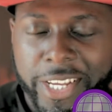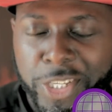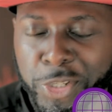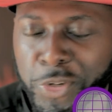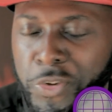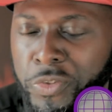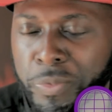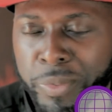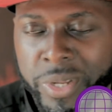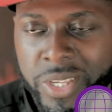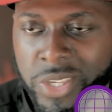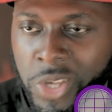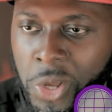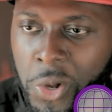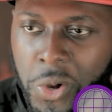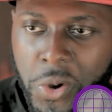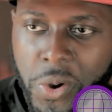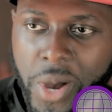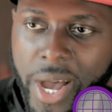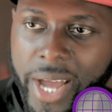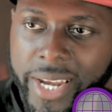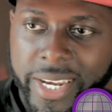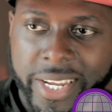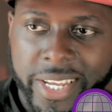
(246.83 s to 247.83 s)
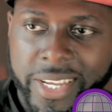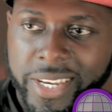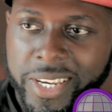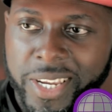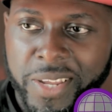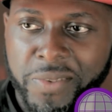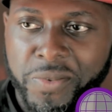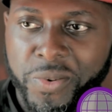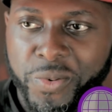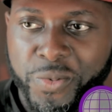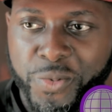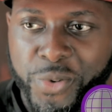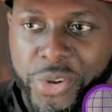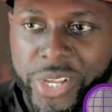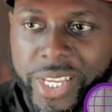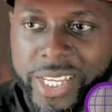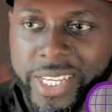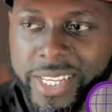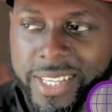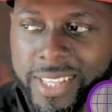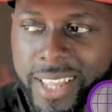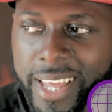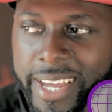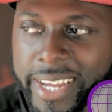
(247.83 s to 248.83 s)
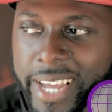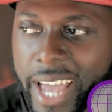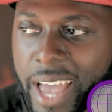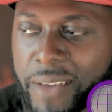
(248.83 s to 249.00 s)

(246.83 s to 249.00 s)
Truth be told, I didn't even really,